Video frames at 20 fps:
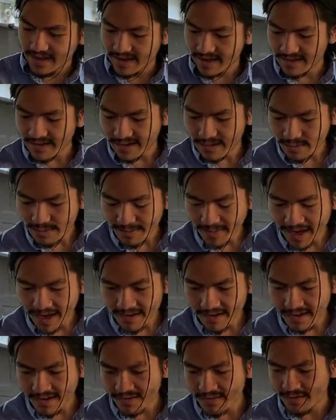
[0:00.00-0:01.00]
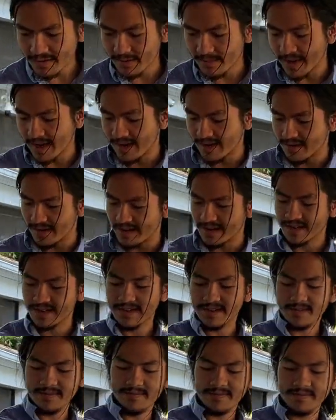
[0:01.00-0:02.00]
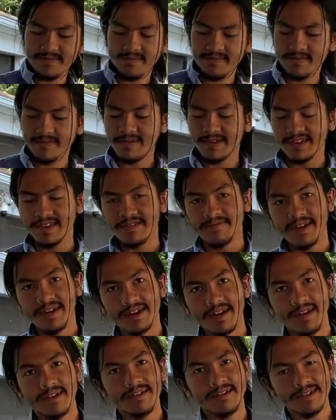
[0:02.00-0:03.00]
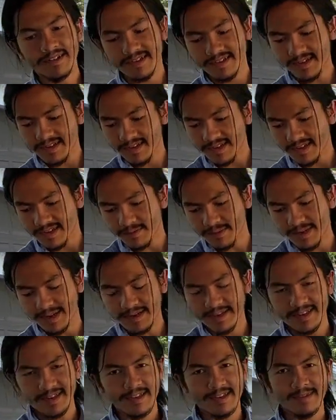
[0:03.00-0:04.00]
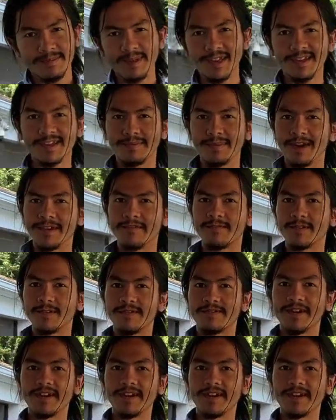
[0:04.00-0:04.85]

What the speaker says: And since we bought ours for about $65, this means about $4 to